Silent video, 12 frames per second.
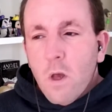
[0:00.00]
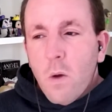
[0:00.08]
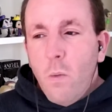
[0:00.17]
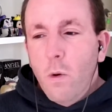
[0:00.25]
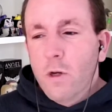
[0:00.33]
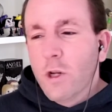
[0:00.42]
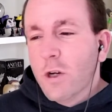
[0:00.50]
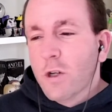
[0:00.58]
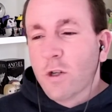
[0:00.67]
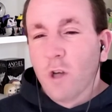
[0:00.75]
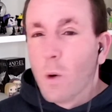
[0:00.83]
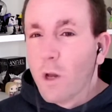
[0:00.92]
Would you not just
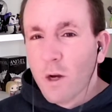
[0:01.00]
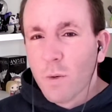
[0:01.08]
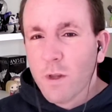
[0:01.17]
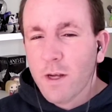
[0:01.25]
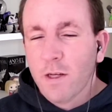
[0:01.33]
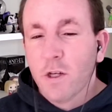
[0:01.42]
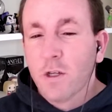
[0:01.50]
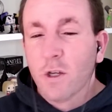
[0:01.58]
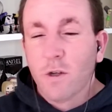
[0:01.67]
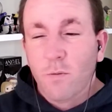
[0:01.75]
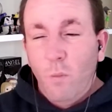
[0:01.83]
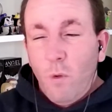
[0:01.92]
go along with it? Just
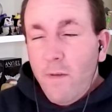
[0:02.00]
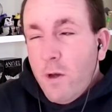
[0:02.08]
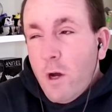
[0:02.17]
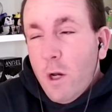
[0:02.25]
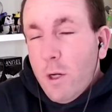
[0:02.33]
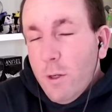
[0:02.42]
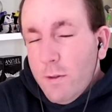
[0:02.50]
what have you got to lose?